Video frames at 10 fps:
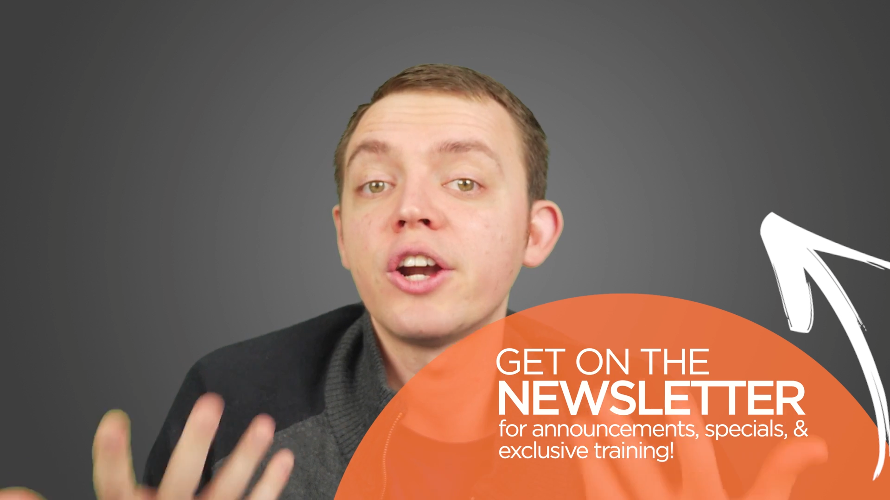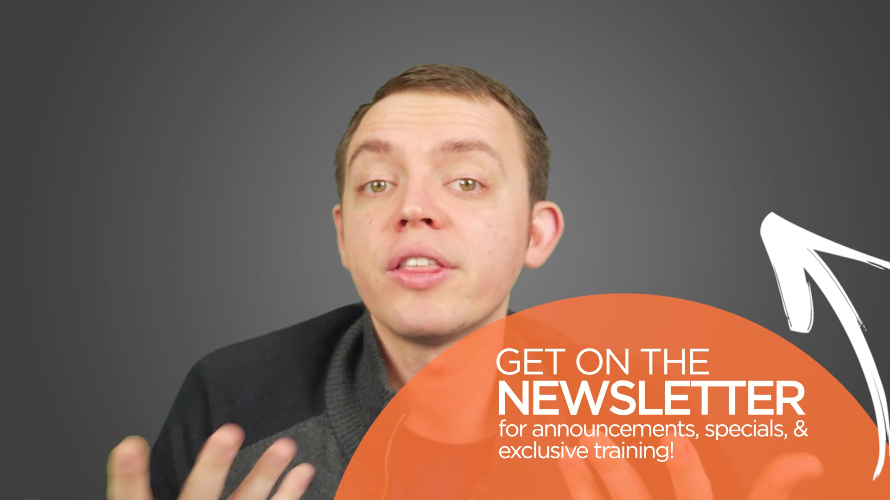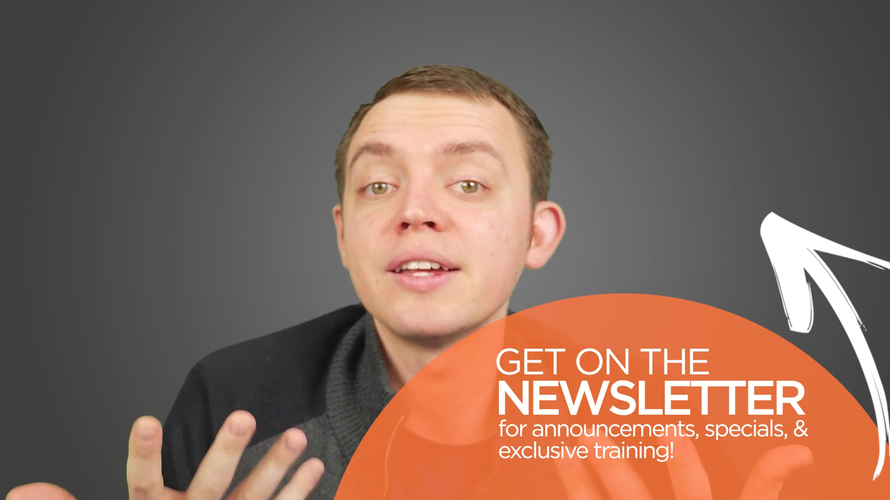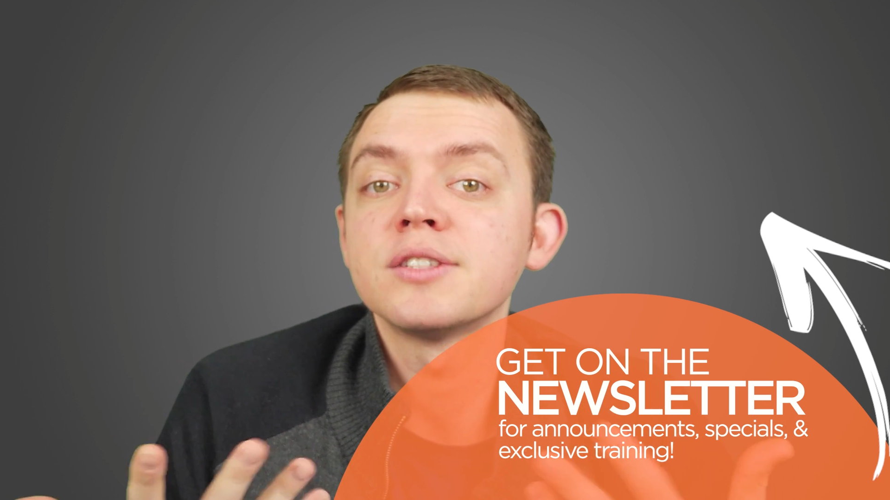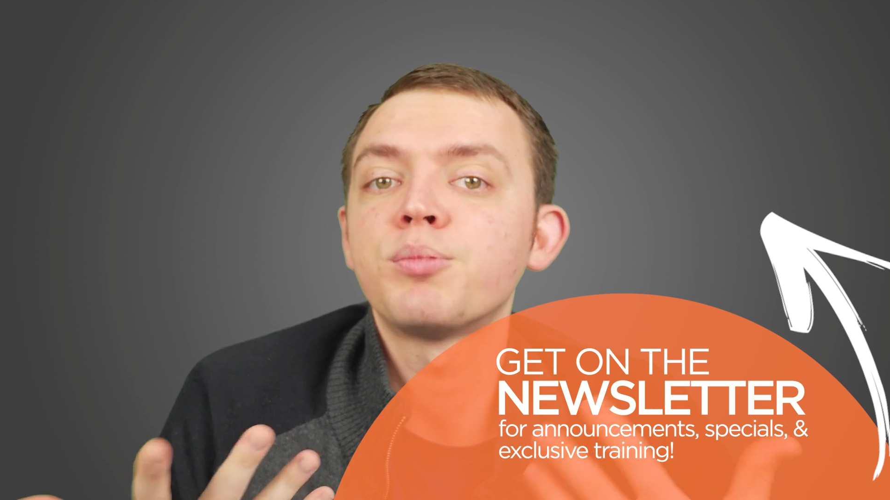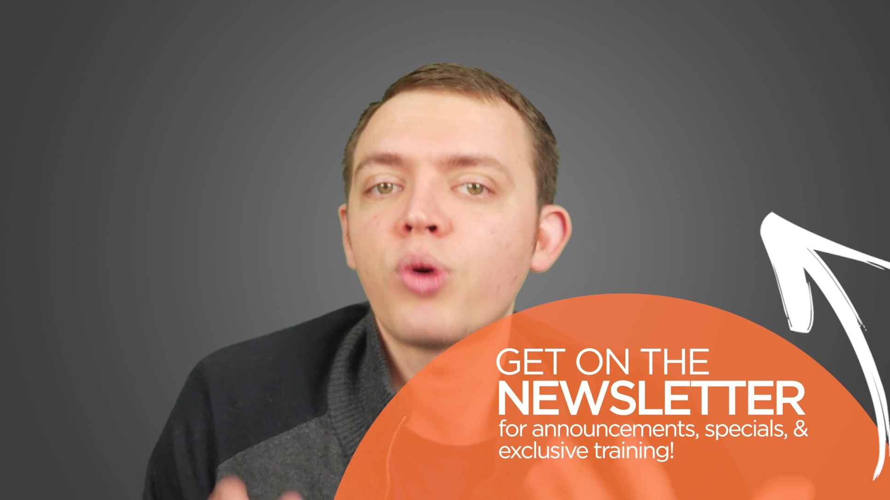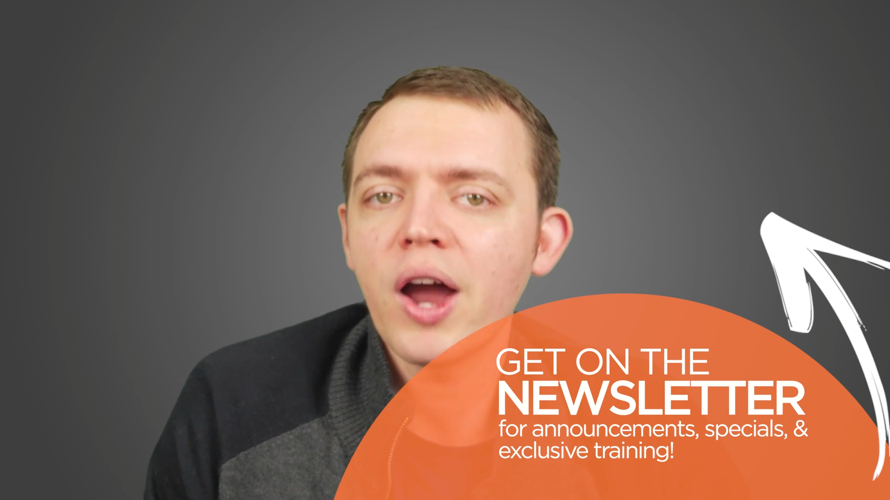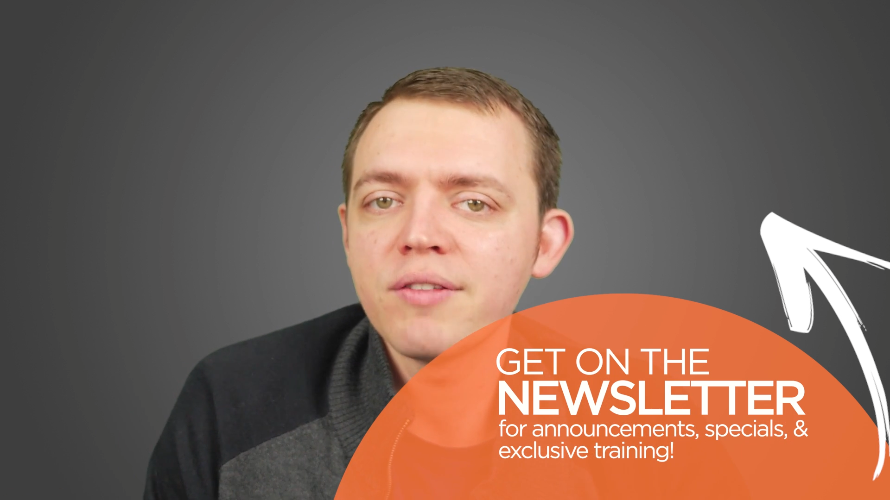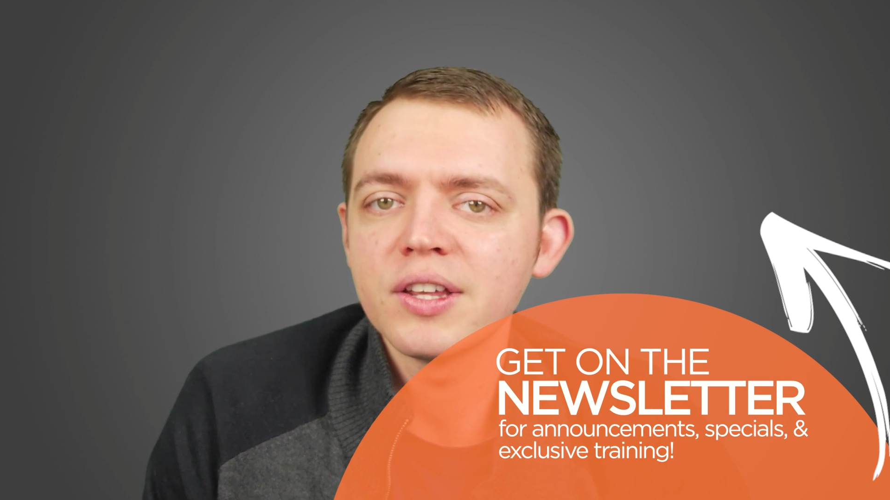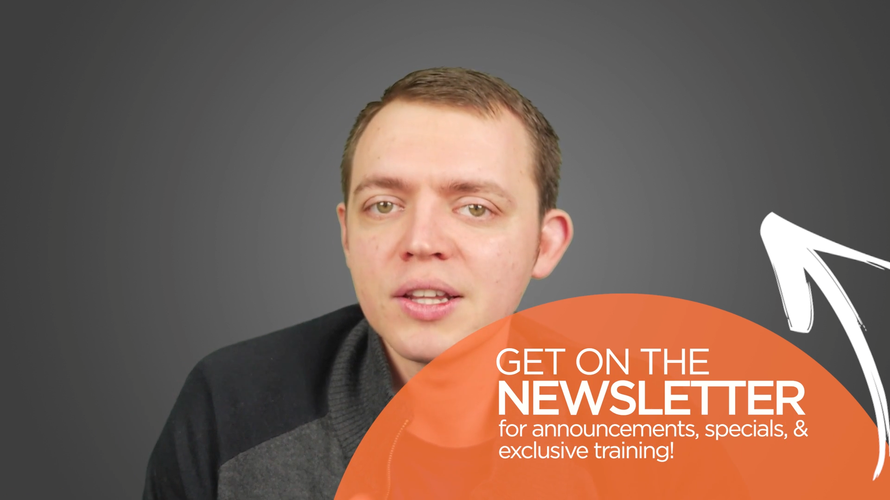things
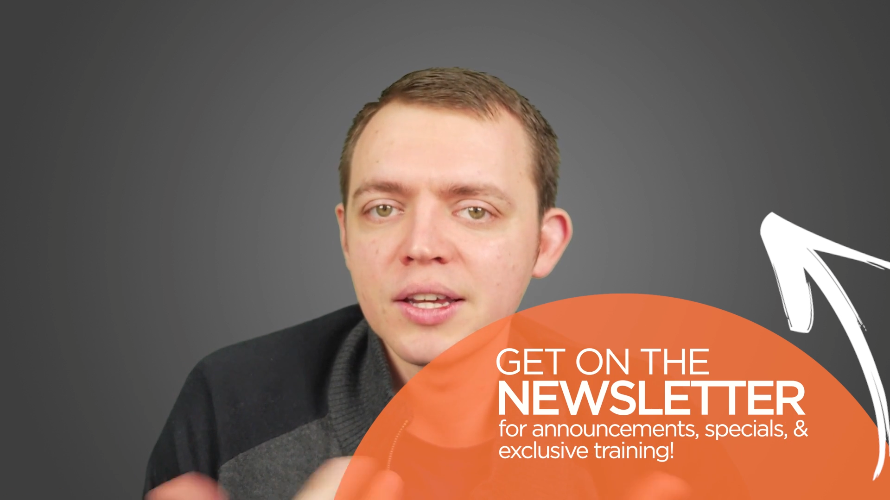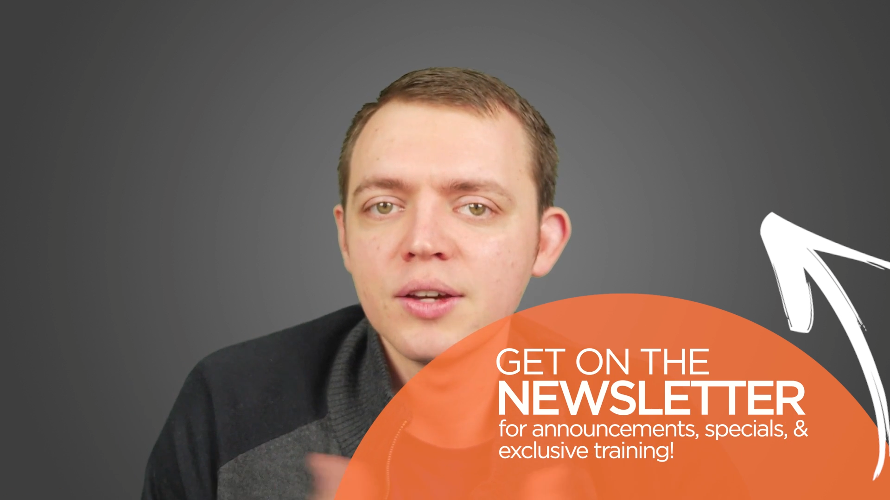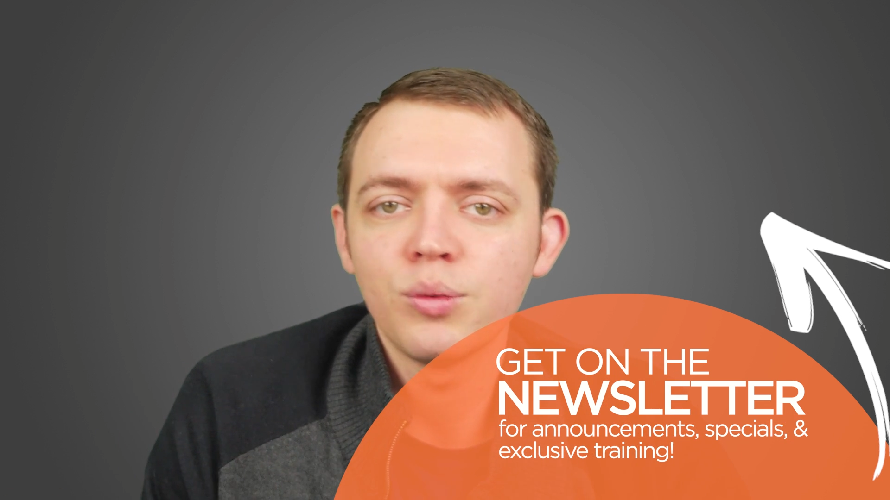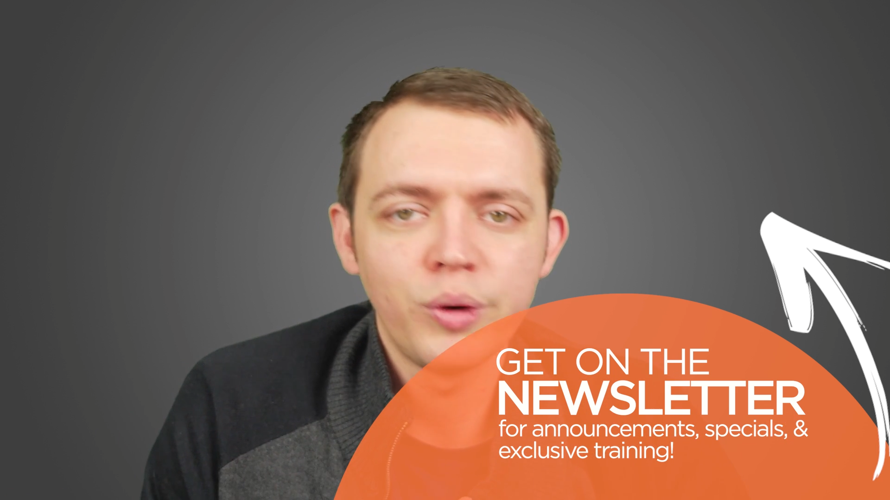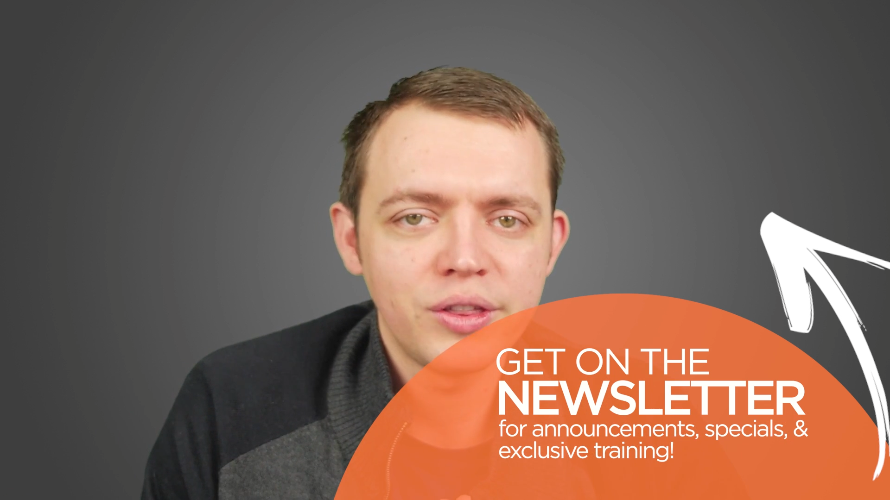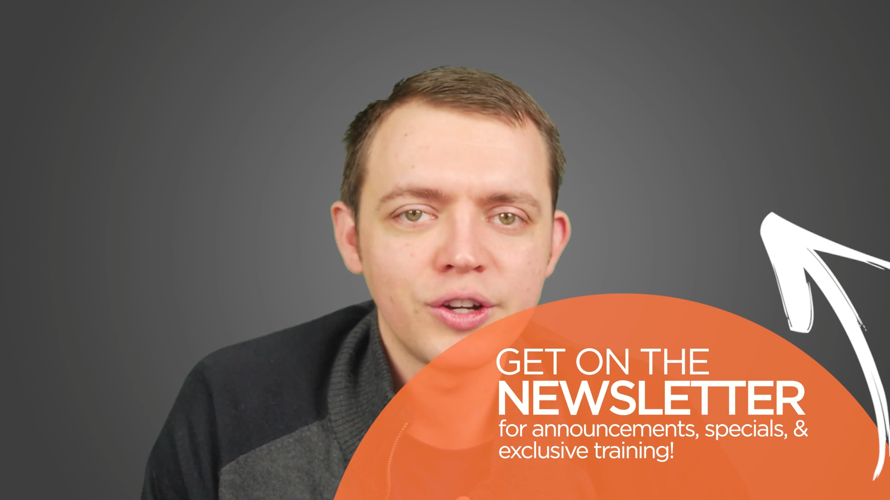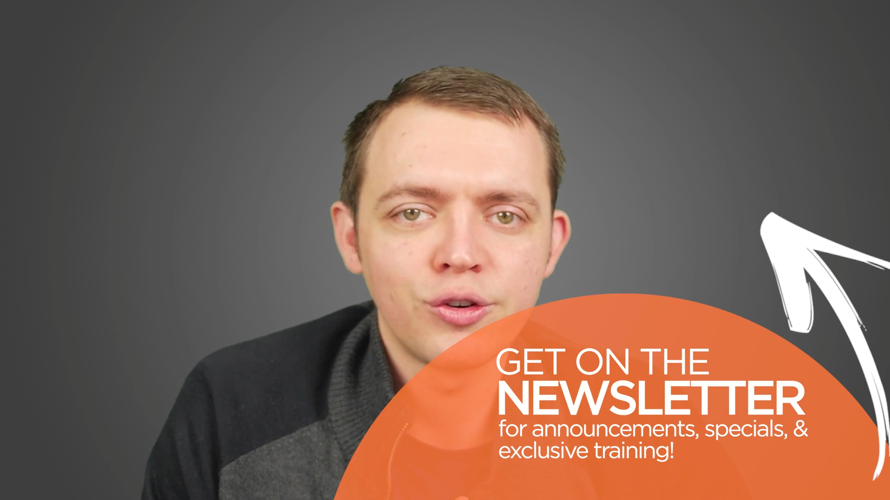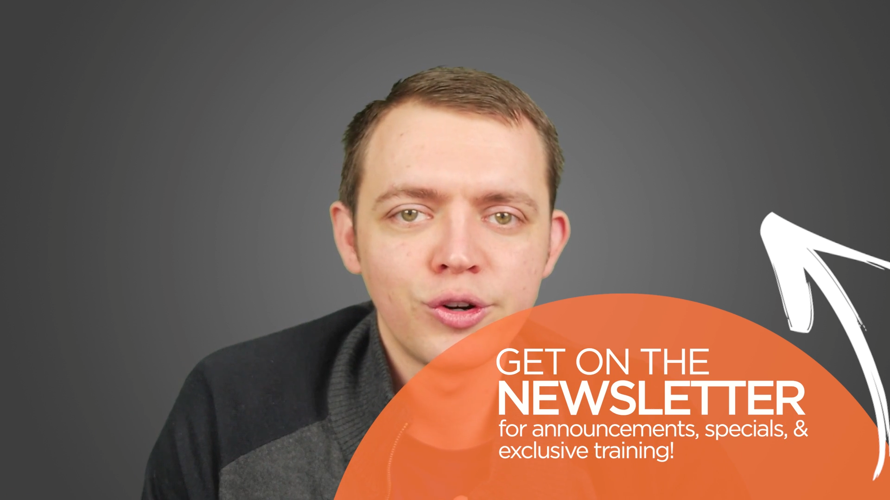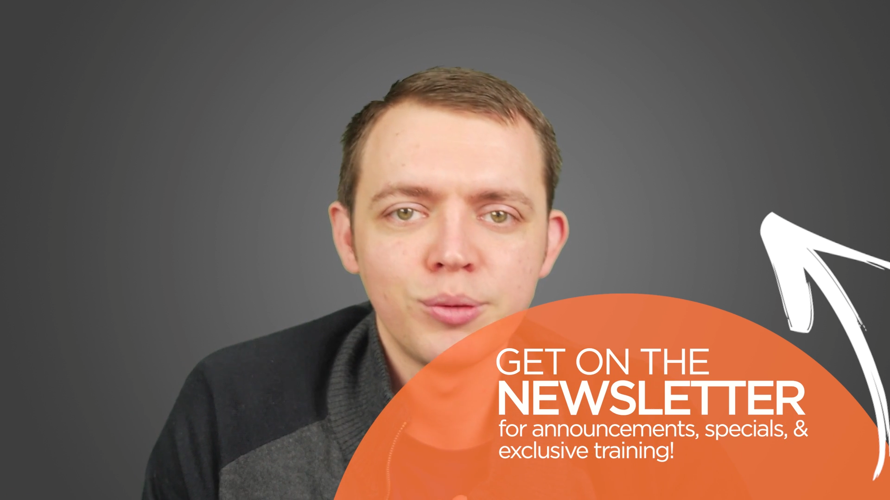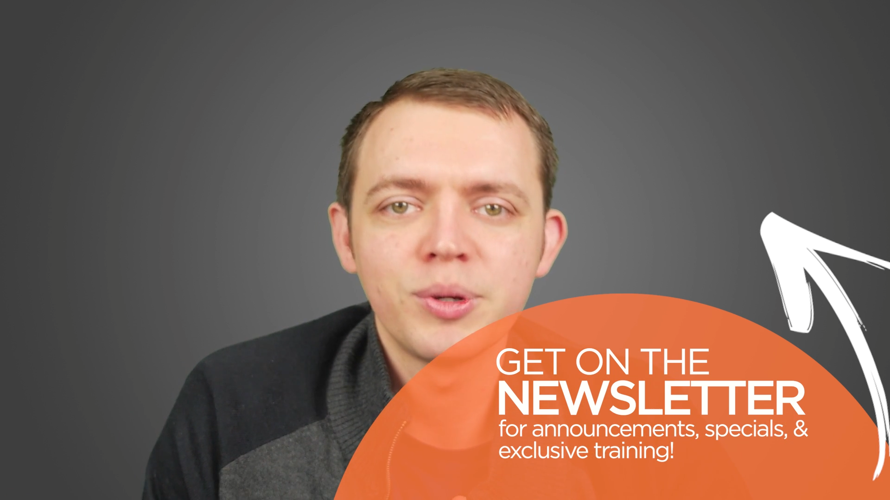privately with the
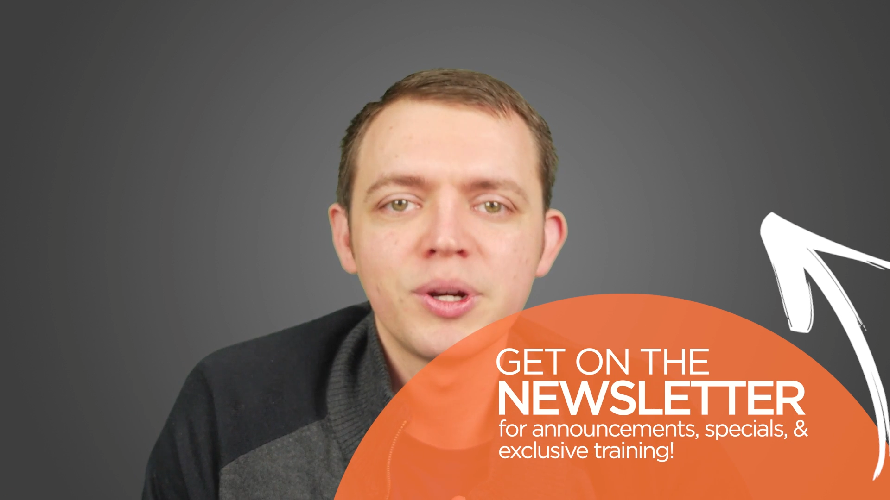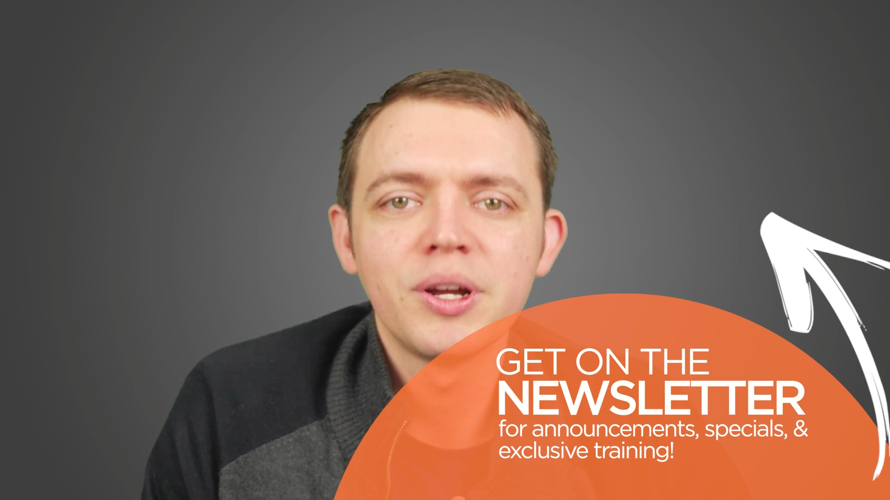group.